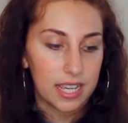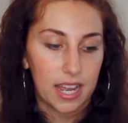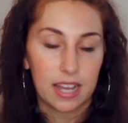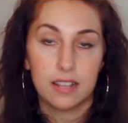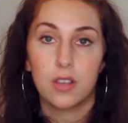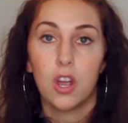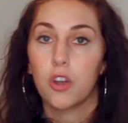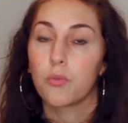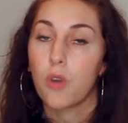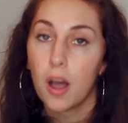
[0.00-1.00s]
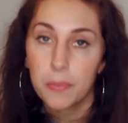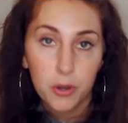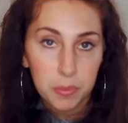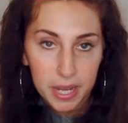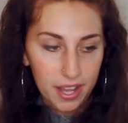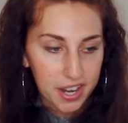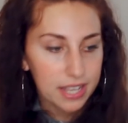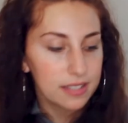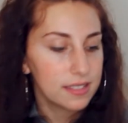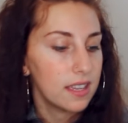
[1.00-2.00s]
It has raw
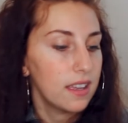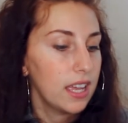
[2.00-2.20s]
probiotics,